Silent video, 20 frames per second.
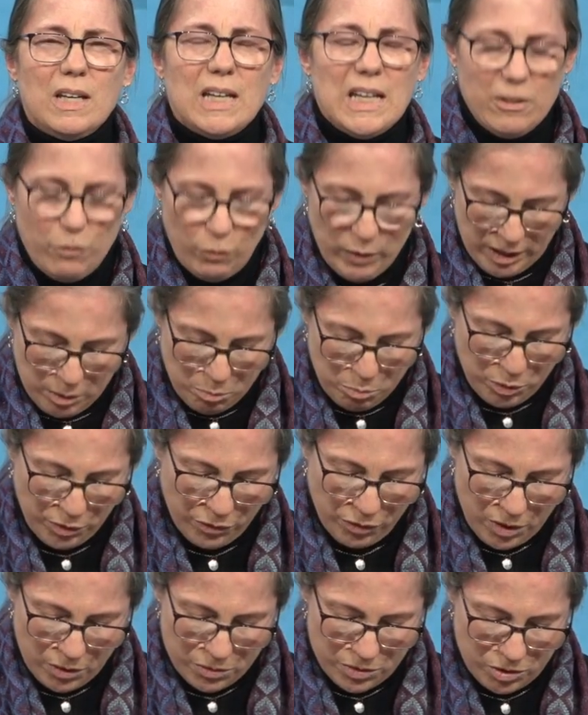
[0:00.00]
If we can
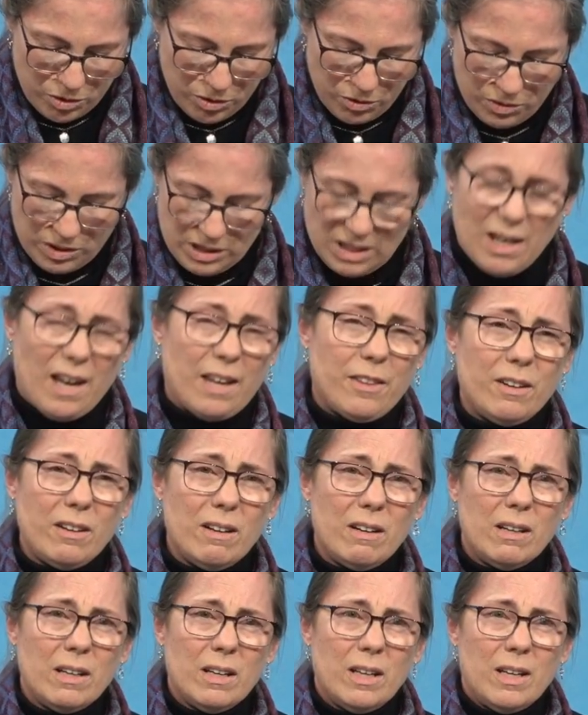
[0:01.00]
put those two together,